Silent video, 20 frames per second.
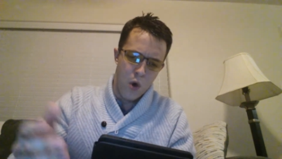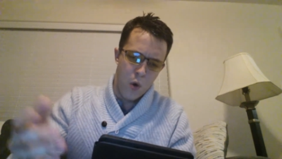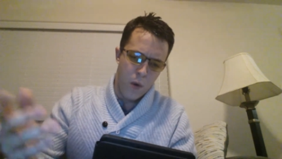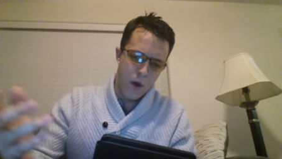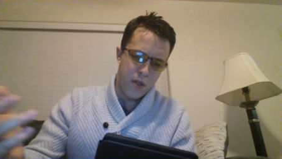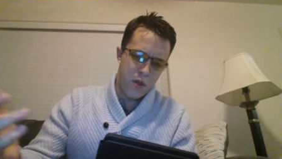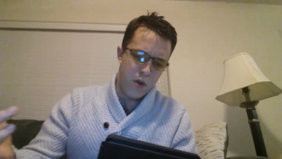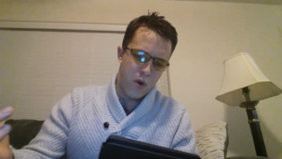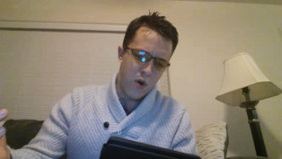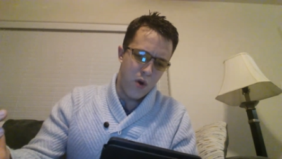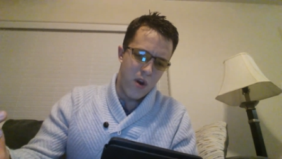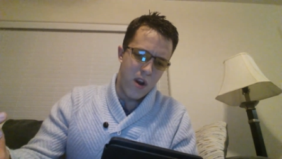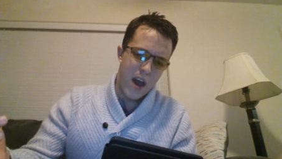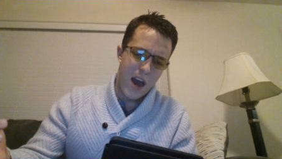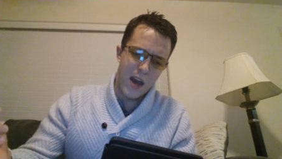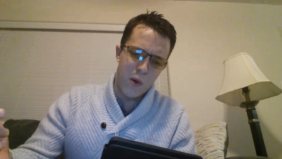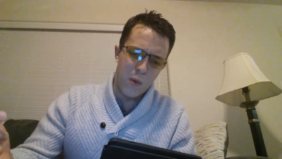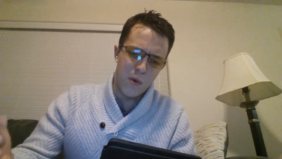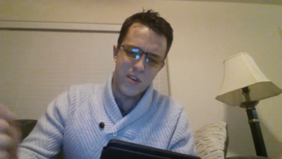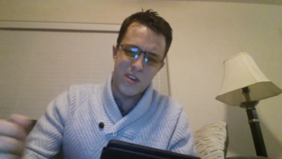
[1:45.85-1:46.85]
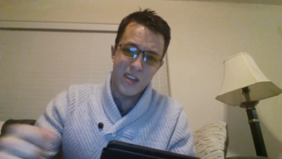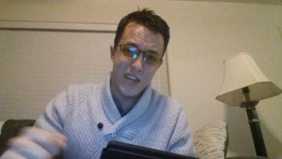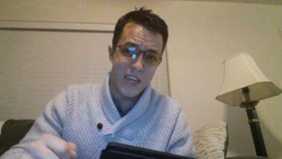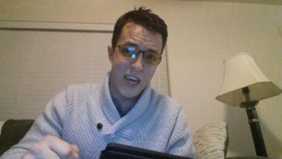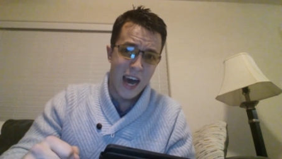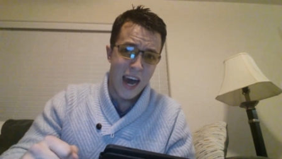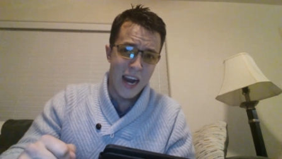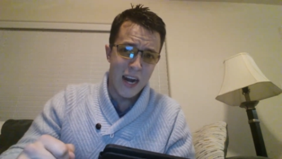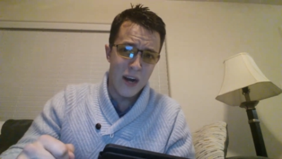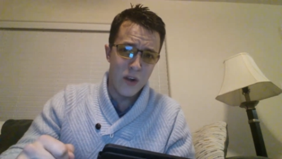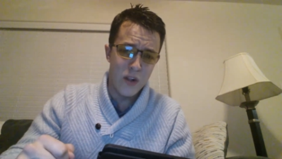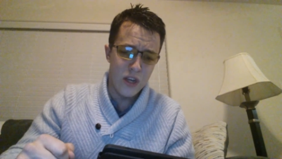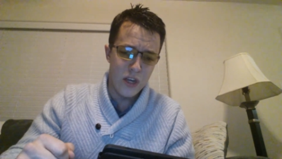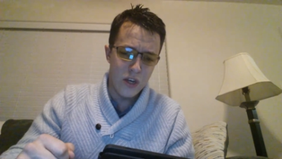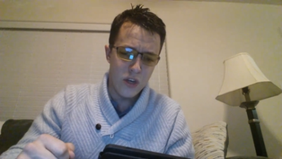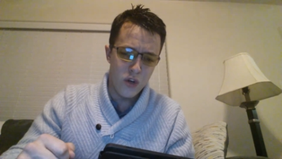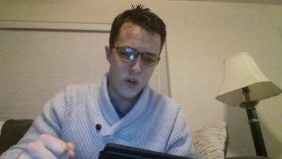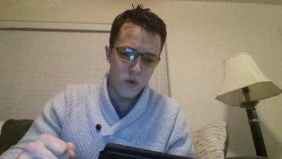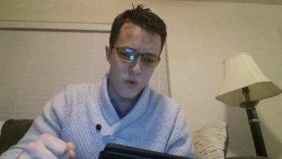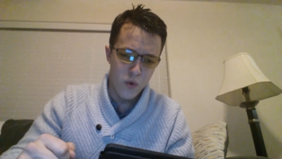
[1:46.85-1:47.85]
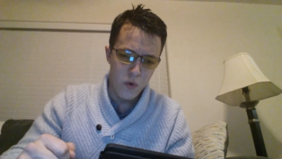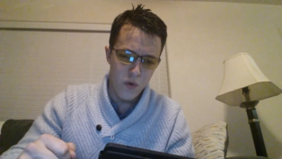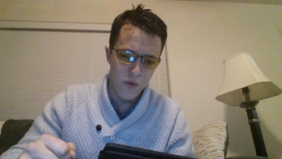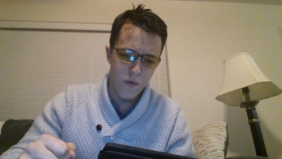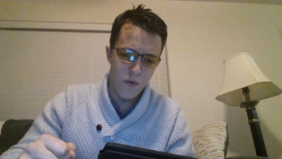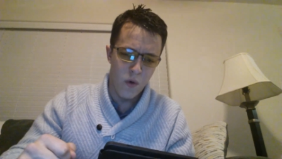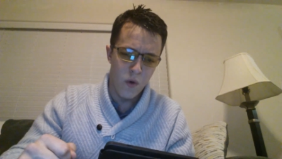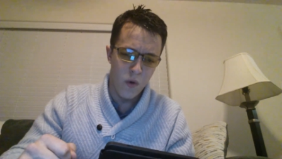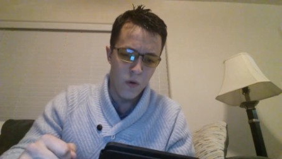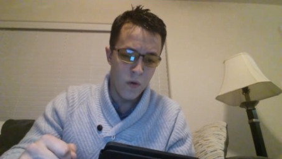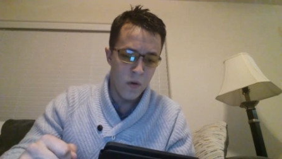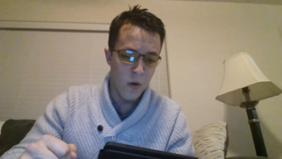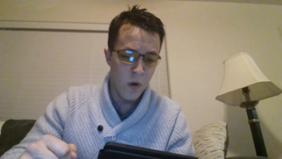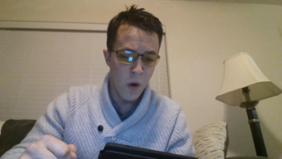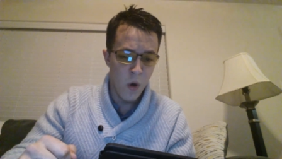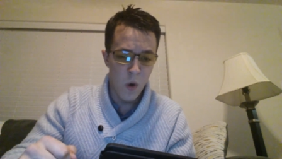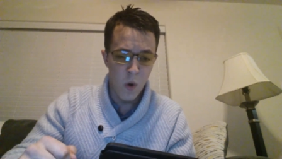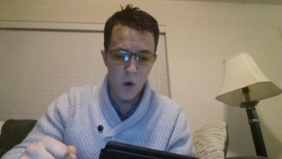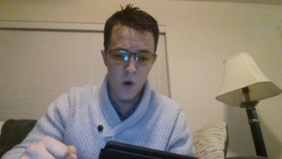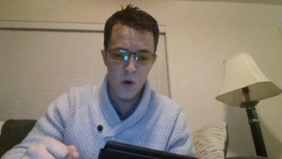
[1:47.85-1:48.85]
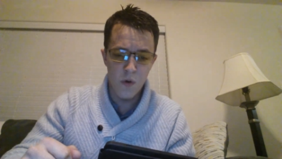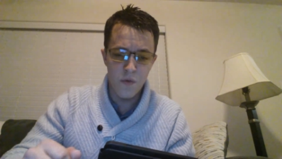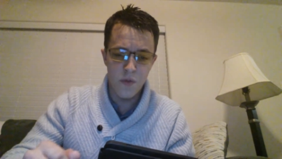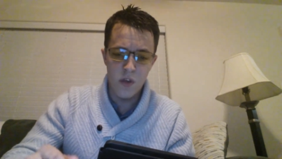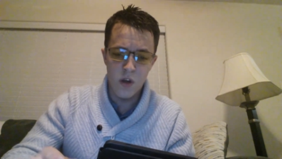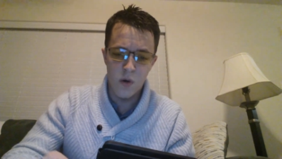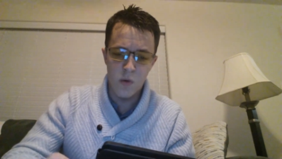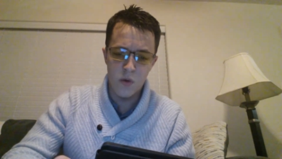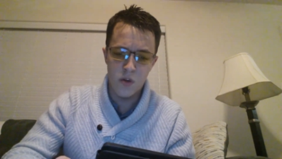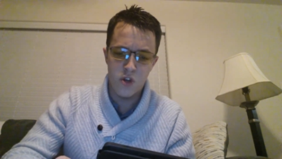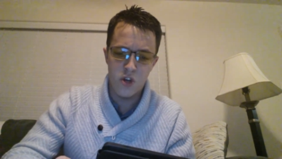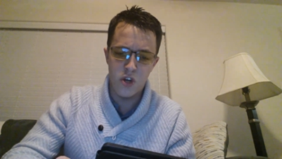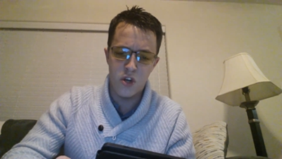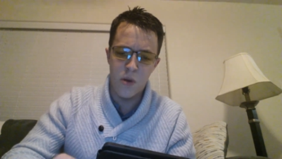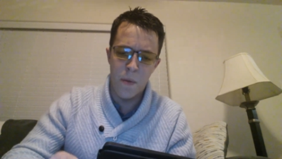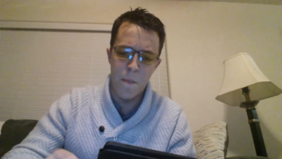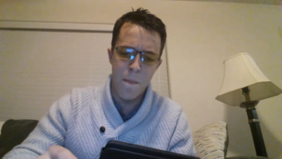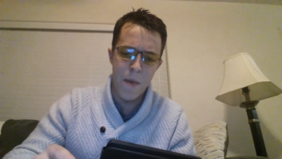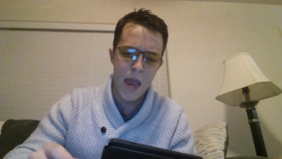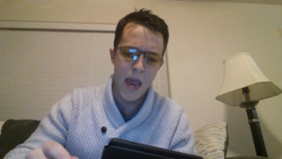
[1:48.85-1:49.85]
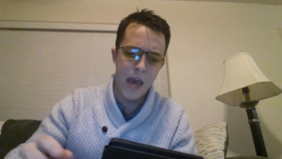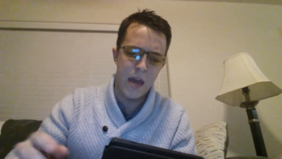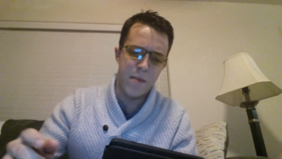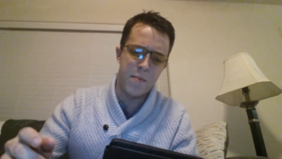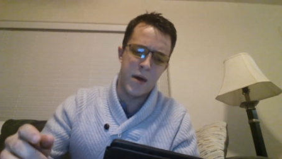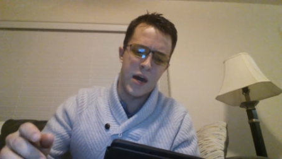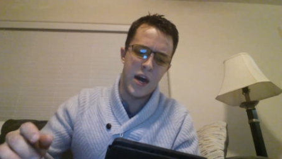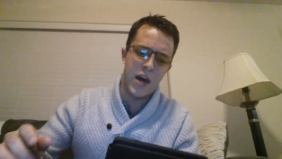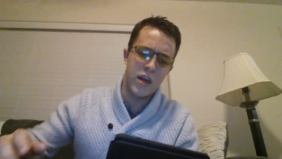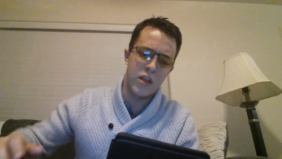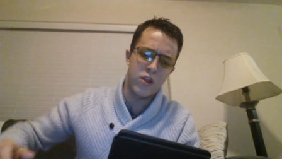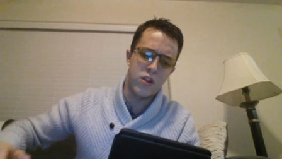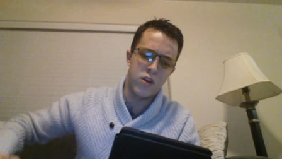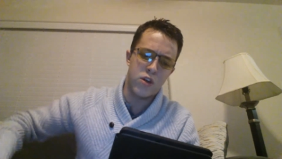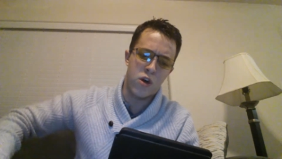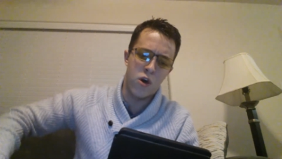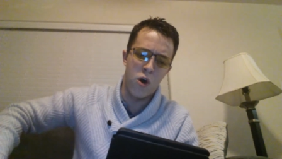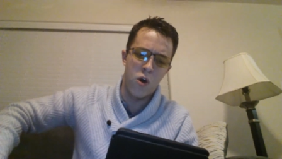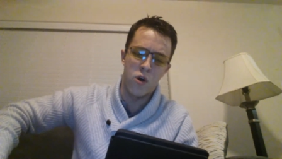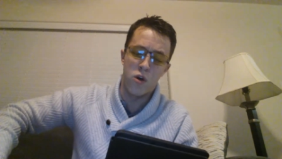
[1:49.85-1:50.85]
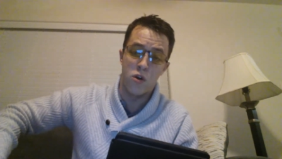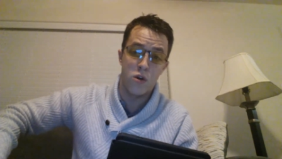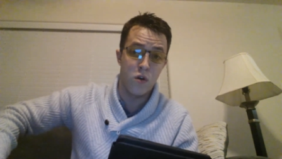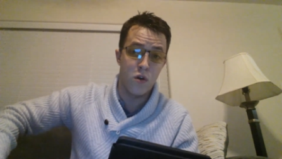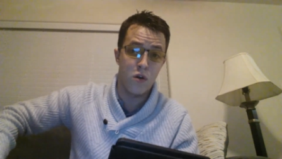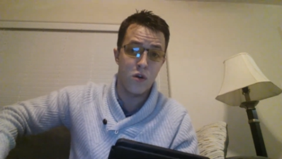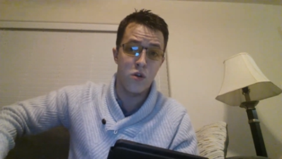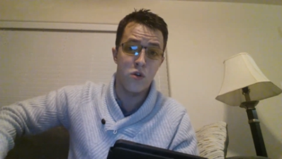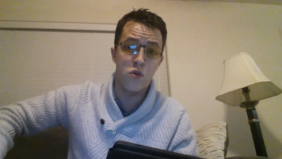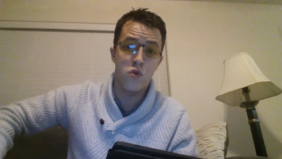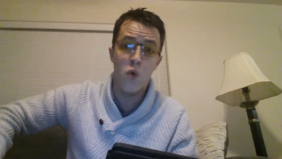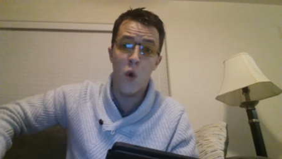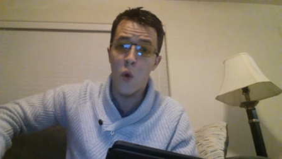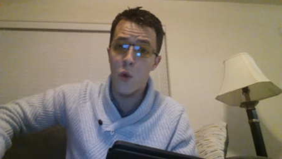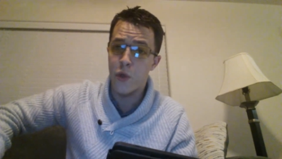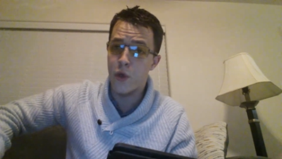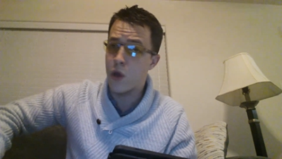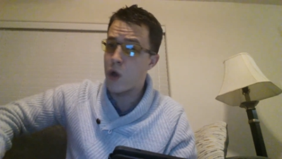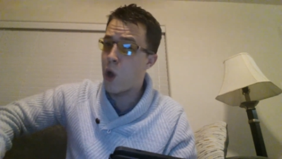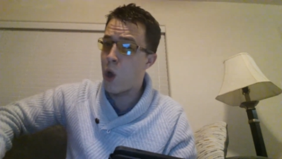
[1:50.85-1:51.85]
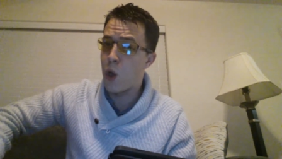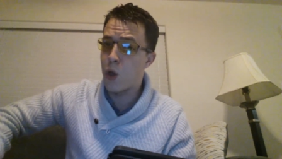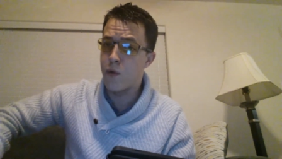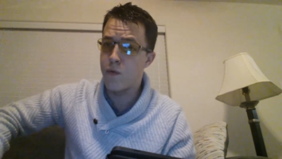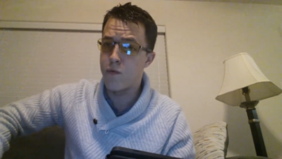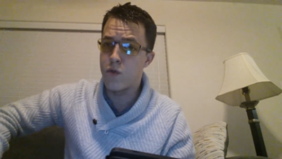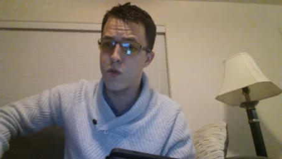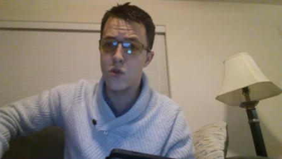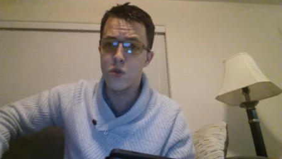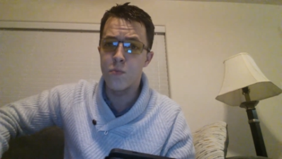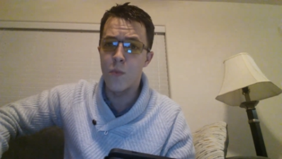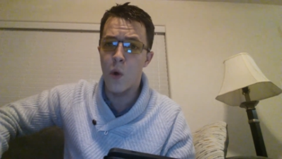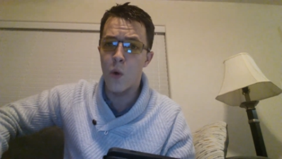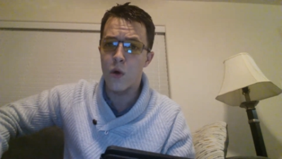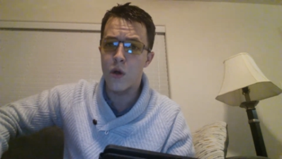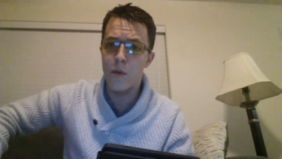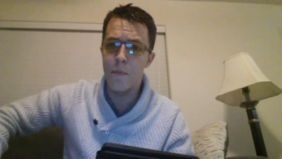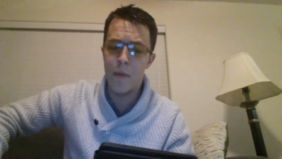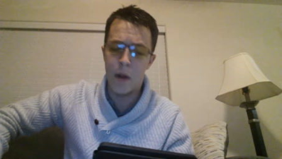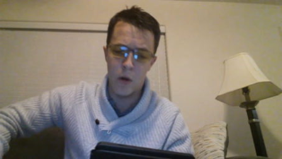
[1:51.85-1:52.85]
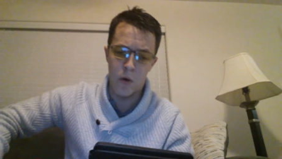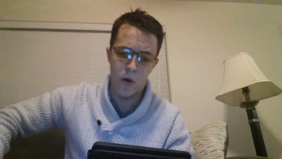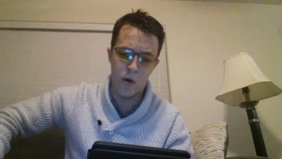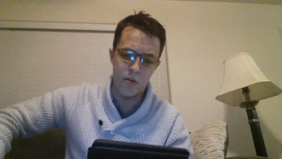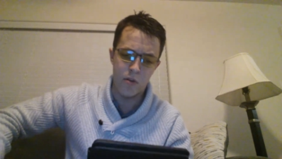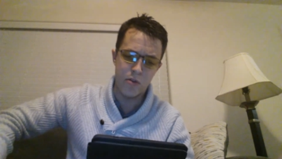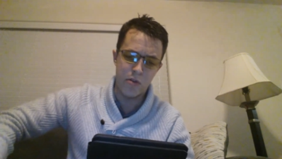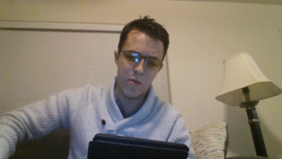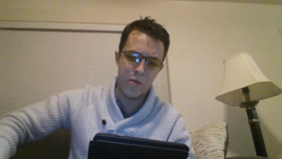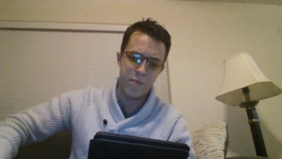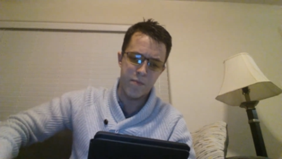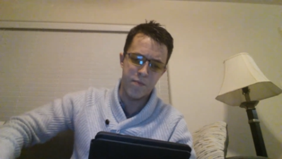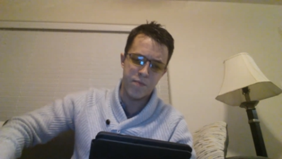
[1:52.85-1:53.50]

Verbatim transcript: whether or not it was entirely truthful or if there was just a man behind the curtain controlling all of the smoke and mirrors.